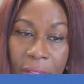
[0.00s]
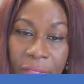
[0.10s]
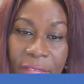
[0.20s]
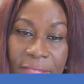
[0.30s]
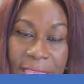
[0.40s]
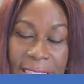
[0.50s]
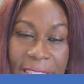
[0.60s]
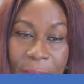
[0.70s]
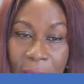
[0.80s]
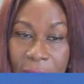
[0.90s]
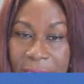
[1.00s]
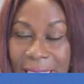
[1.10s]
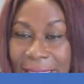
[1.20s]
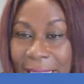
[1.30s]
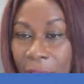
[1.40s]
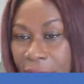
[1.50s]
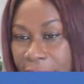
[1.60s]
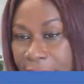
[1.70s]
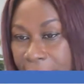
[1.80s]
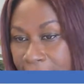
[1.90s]
that their spouse is out of
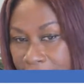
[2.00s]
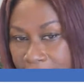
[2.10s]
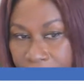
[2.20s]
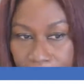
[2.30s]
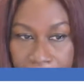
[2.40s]
status.